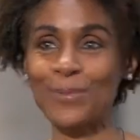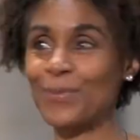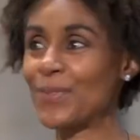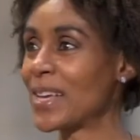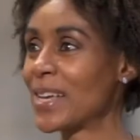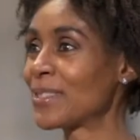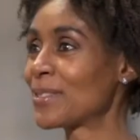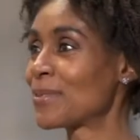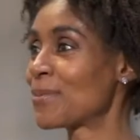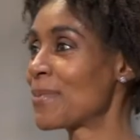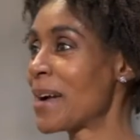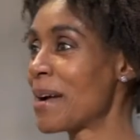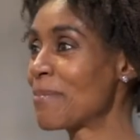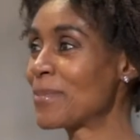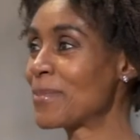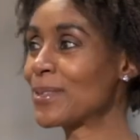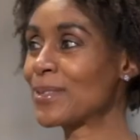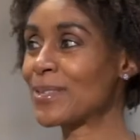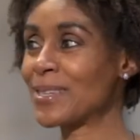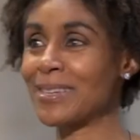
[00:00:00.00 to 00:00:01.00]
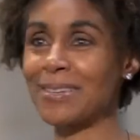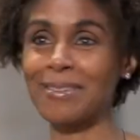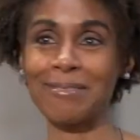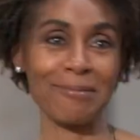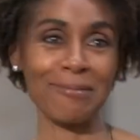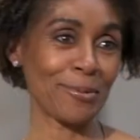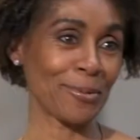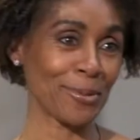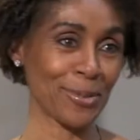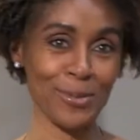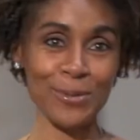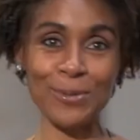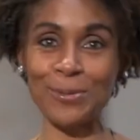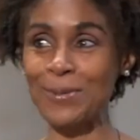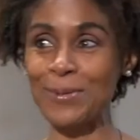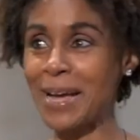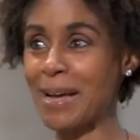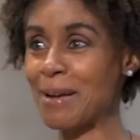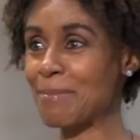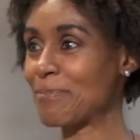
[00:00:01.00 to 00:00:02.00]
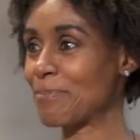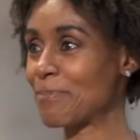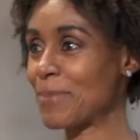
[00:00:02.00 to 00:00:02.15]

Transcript: fans of rap music, old school rap,